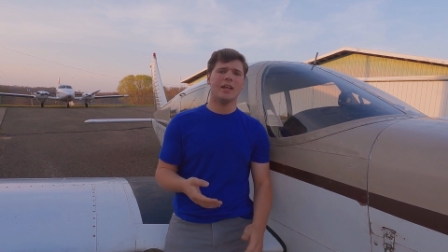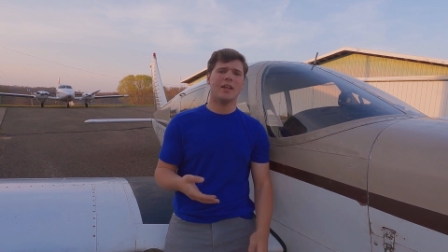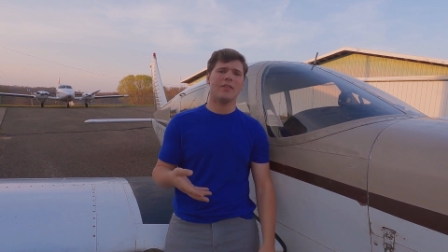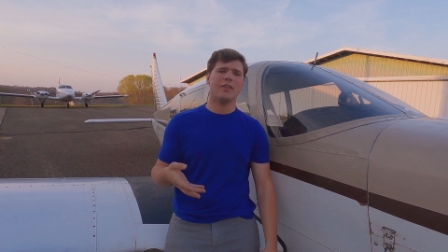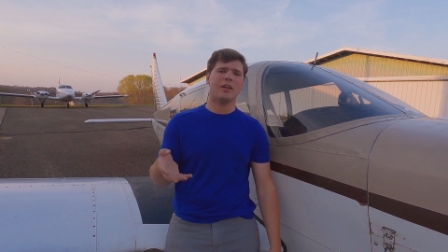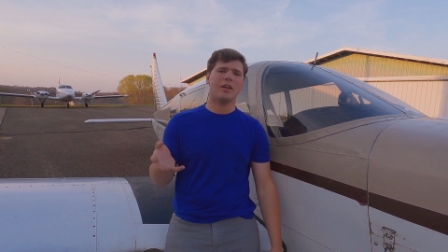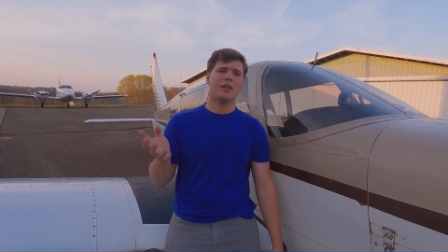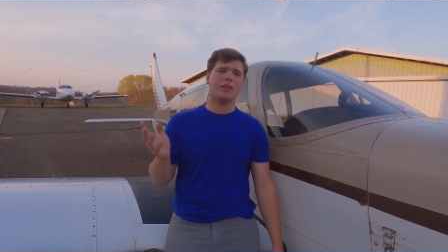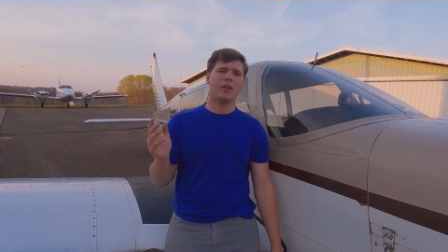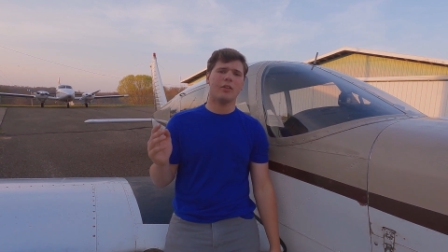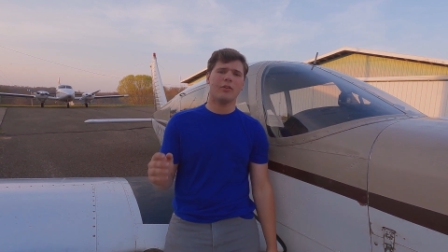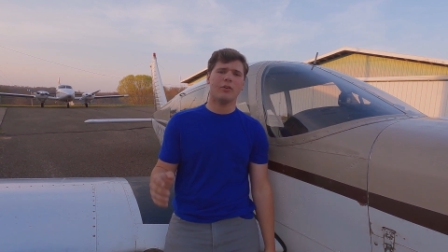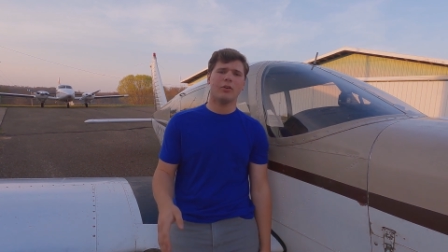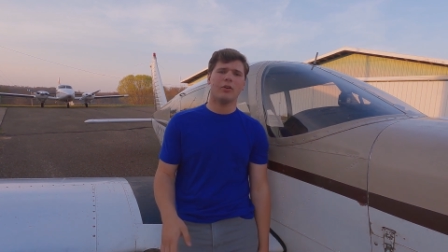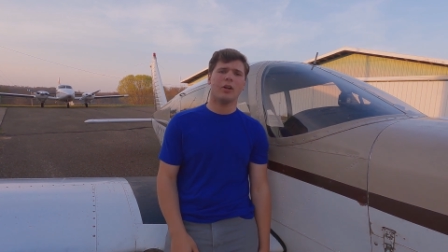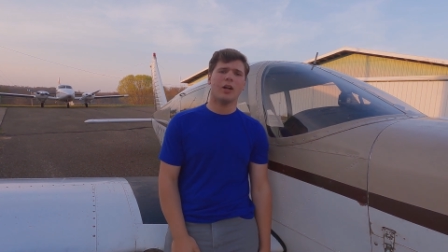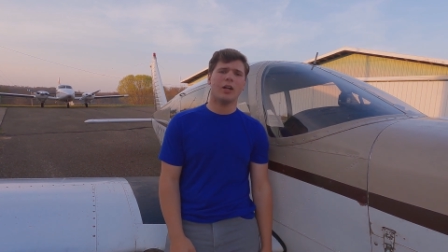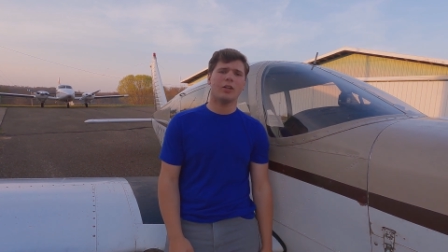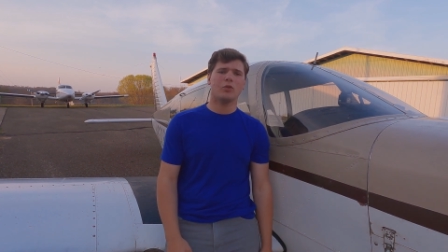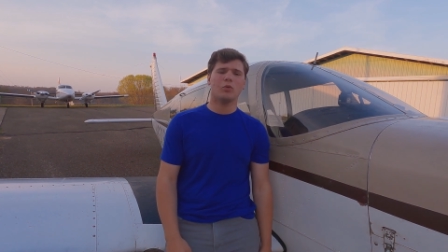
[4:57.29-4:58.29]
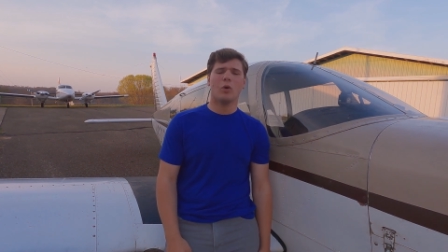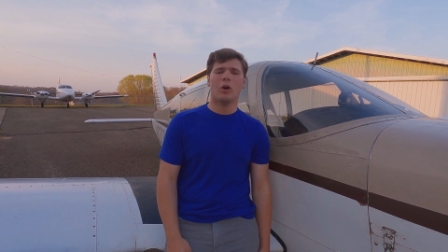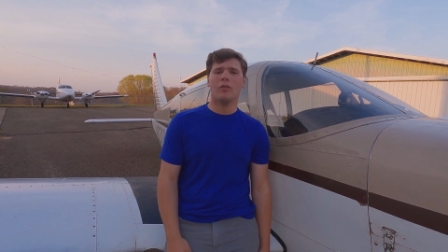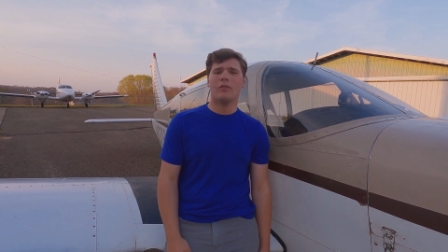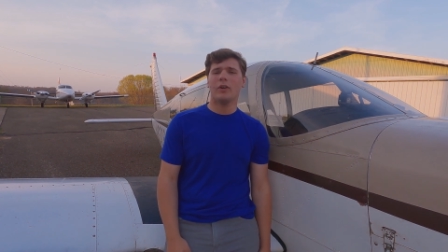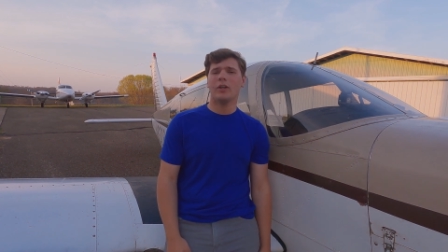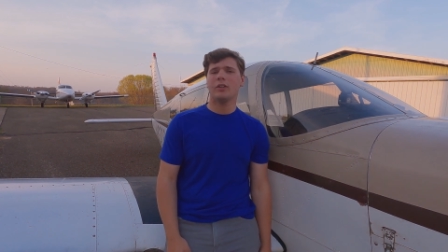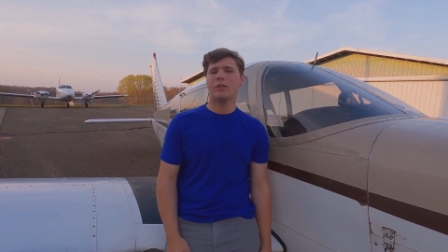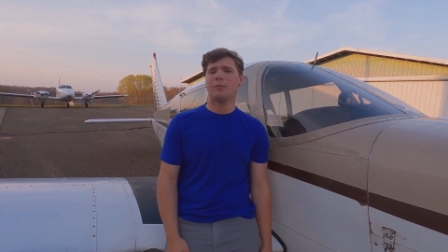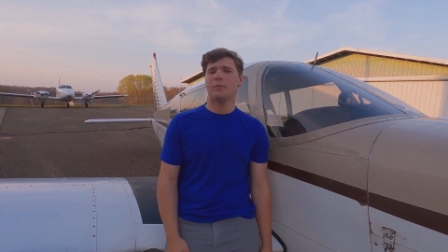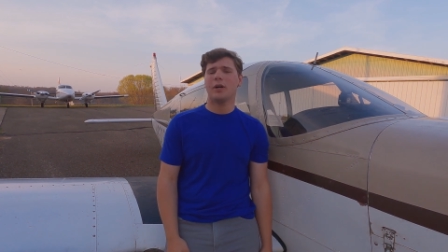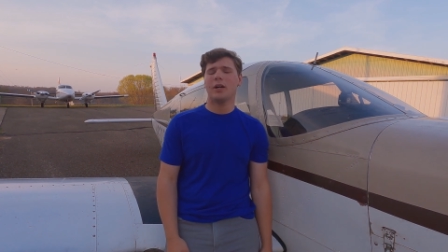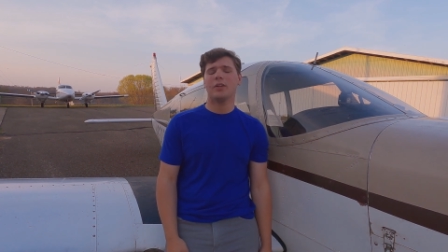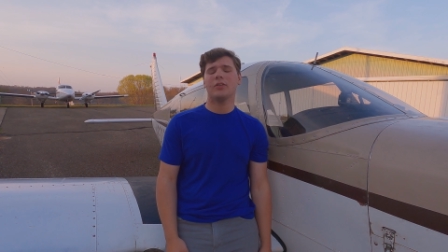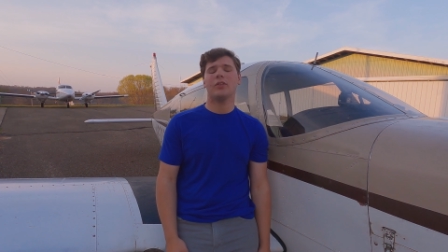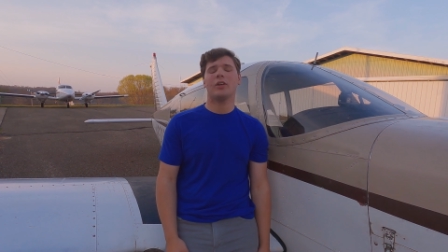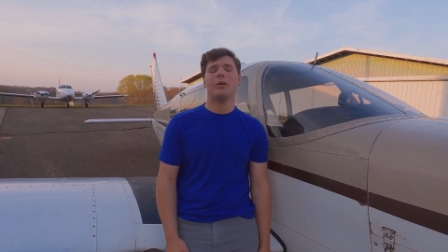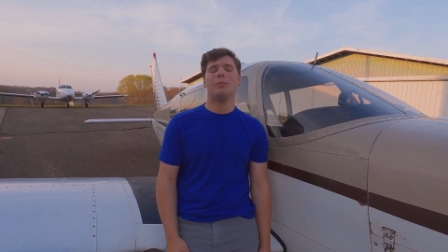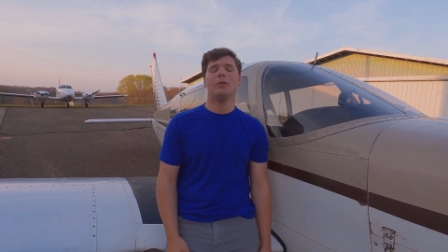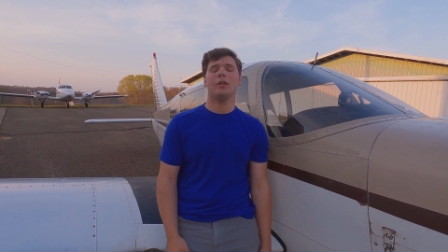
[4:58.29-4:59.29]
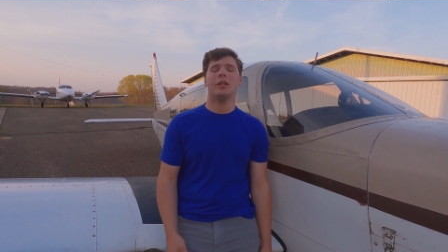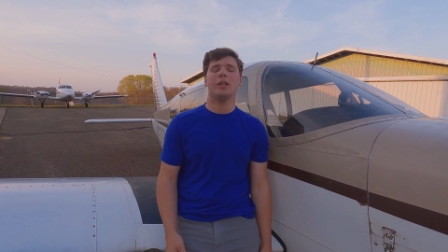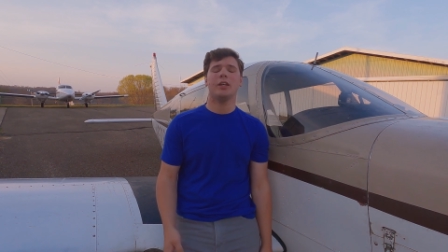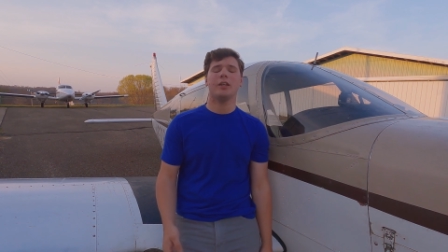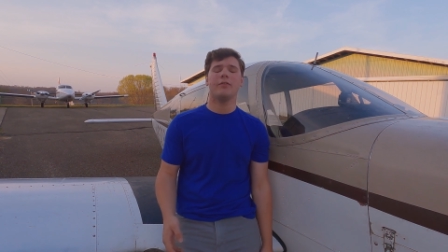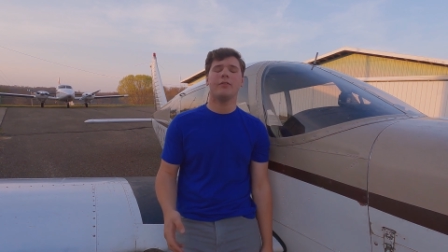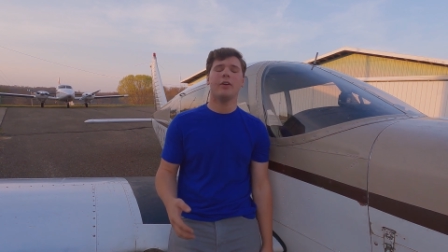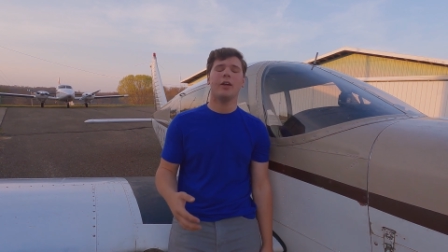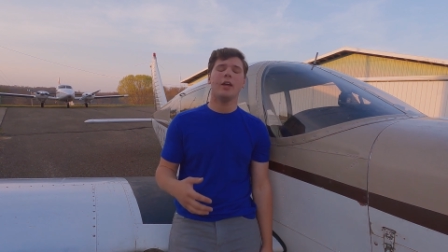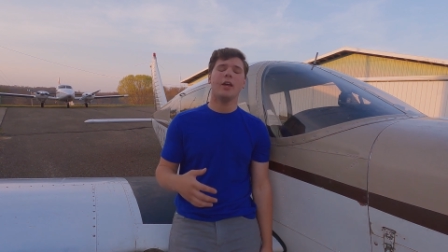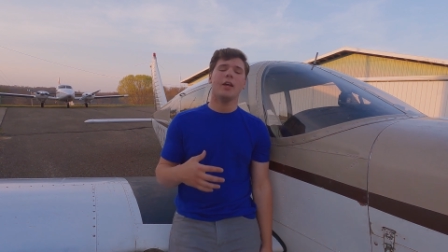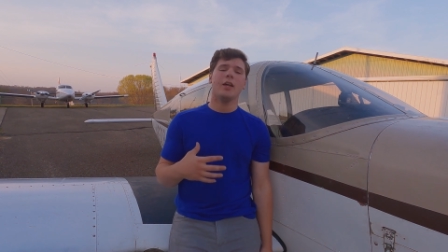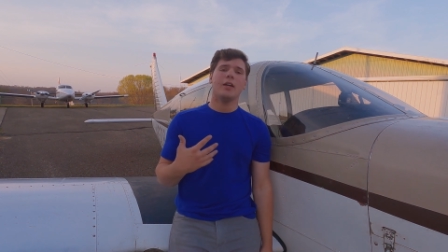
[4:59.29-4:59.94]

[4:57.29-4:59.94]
and then another uh, 1,200 dollars I believe,